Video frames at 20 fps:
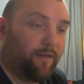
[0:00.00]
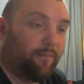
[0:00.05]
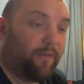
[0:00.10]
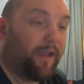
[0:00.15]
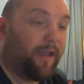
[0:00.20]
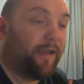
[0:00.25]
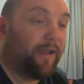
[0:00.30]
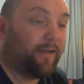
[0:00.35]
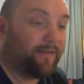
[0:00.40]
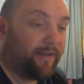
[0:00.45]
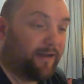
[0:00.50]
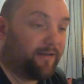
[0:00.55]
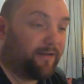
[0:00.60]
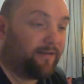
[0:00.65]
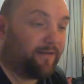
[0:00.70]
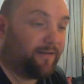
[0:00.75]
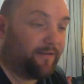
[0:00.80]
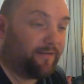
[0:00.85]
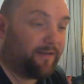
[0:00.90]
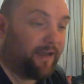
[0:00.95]
Peter
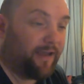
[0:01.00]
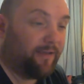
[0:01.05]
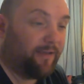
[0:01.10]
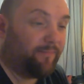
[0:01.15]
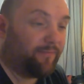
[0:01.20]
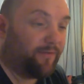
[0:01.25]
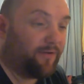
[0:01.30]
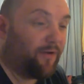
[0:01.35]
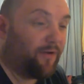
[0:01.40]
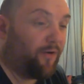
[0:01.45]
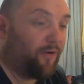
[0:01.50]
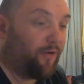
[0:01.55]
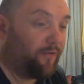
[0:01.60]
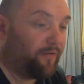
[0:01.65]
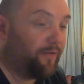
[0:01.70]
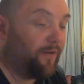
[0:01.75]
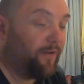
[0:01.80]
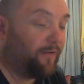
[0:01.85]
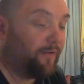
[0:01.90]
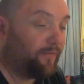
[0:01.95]
said, keep
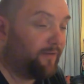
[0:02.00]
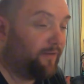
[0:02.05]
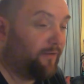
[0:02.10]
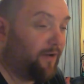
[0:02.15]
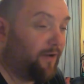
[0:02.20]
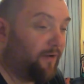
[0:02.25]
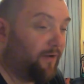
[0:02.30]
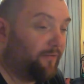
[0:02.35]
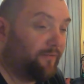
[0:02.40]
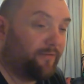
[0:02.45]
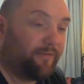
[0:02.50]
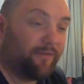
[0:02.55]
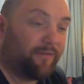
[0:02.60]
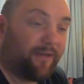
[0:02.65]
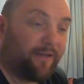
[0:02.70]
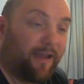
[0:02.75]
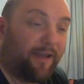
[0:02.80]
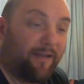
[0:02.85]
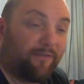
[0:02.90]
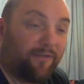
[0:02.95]
recording, you have your own,
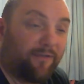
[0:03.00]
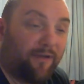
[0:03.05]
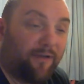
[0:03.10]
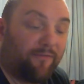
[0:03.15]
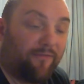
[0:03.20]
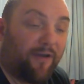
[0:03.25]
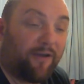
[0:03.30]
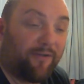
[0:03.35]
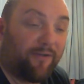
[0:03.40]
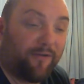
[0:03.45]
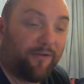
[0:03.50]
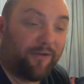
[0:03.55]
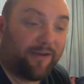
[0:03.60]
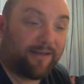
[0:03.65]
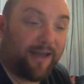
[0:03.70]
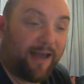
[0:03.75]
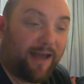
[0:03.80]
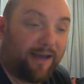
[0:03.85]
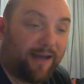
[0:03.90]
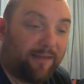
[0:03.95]
yeah, you have your own record,
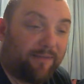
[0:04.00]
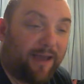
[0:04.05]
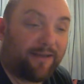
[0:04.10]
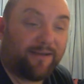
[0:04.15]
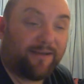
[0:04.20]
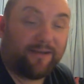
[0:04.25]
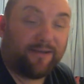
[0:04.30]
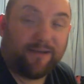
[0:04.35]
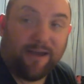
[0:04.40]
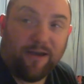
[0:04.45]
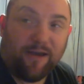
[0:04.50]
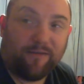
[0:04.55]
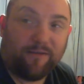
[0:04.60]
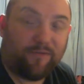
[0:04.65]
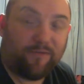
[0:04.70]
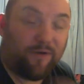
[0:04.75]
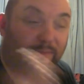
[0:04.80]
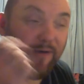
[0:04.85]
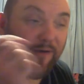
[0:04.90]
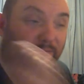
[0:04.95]
exactly. But as I say,
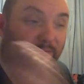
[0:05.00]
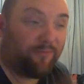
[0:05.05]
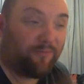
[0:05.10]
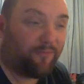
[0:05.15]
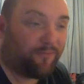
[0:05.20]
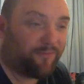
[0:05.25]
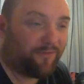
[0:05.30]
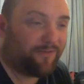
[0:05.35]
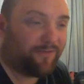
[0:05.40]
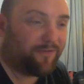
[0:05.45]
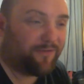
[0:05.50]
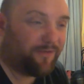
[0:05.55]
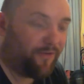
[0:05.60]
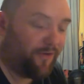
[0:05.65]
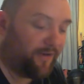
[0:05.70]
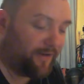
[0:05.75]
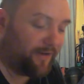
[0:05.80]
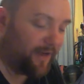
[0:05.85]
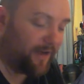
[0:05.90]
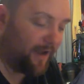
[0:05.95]
I've got multiple
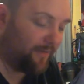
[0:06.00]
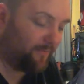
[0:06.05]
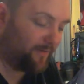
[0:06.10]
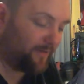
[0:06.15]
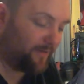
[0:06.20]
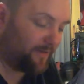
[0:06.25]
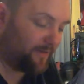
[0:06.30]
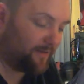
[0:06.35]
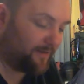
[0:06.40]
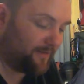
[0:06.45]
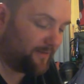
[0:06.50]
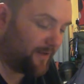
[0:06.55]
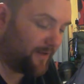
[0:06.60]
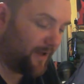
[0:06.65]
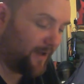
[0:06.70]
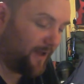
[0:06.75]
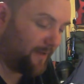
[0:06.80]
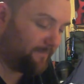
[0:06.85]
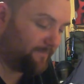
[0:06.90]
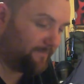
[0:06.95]
security cameras.
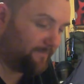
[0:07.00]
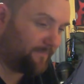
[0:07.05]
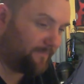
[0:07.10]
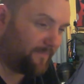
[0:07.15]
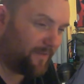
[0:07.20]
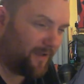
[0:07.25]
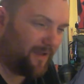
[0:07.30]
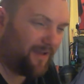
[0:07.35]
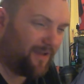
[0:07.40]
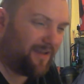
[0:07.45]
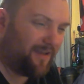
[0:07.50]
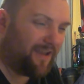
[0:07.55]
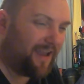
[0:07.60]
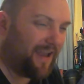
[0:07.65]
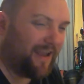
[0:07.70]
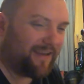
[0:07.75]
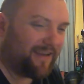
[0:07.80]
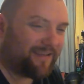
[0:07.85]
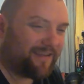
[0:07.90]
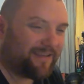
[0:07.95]

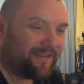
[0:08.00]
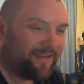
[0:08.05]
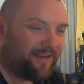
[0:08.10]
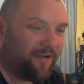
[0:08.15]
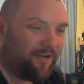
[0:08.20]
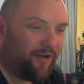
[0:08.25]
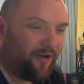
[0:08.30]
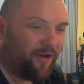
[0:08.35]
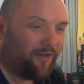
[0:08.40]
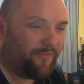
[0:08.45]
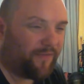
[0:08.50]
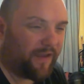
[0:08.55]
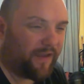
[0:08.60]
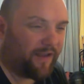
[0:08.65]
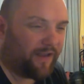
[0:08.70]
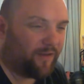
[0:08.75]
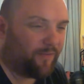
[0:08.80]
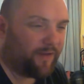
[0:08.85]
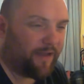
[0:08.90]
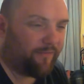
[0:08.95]
It's not a
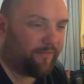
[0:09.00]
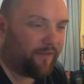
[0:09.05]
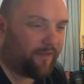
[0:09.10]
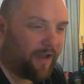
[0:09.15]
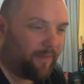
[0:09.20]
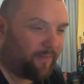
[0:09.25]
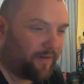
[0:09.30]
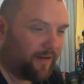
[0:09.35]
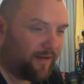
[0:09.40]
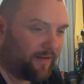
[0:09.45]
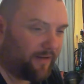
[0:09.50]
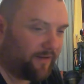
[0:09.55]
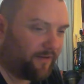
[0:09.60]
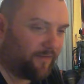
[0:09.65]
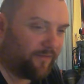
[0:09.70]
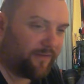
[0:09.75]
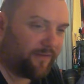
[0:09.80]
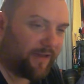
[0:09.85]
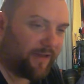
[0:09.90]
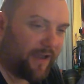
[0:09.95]
thing that would ever happen in
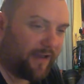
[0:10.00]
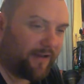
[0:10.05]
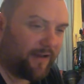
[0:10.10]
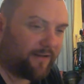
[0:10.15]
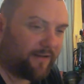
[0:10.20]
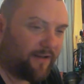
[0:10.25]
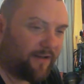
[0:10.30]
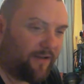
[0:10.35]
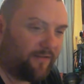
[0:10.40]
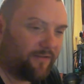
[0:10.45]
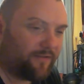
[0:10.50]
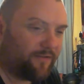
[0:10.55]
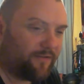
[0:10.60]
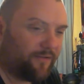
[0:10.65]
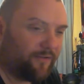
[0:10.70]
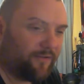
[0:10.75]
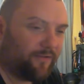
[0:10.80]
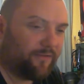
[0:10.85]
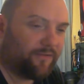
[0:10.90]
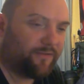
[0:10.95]
the UK. They don't
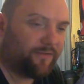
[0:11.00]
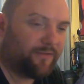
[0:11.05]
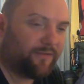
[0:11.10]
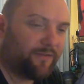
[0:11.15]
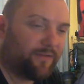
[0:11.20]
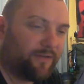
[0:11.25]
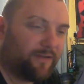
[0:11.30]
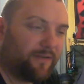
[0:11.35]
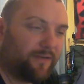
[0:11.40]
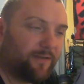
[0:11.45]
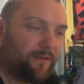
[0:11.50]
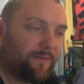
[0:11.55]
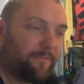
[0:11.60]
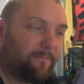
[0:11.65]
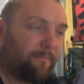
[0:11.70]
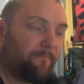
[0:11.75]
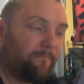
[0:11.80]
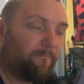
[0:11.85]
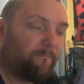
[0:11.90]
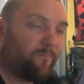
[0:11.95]
sort of,
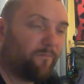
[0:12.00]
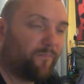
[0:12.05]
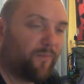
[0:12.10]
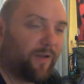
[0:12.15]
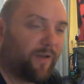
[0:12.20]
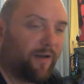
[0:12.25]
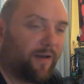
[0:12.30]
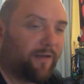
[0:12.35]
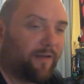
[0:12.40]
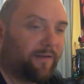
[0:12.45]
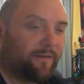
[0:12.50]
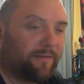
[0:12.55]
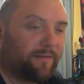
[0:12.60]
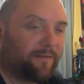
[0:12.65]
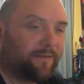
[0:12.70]
you know.